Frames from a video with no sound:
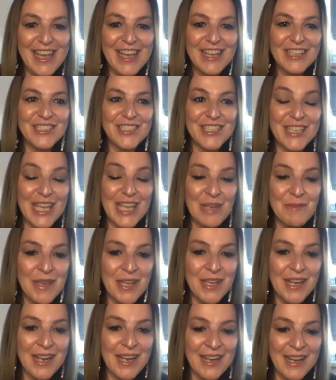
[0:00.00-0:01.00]
she came
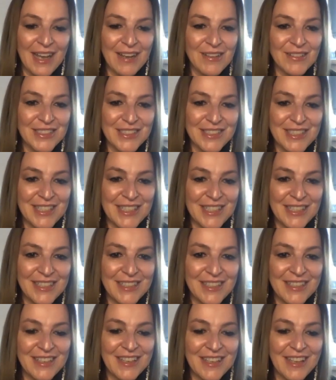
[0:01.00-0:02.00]
in
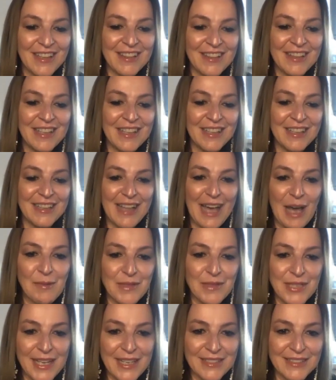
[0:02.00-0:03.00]
announcing the
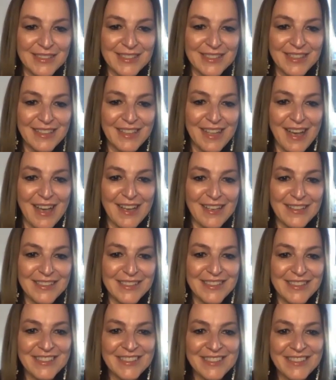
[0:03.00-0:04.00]
lap dance
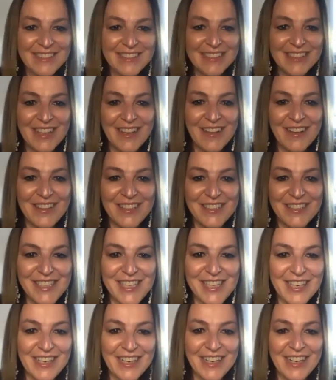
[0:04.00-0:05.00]
class on the
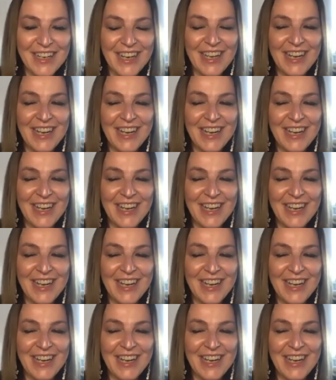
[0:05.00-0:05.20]
chair.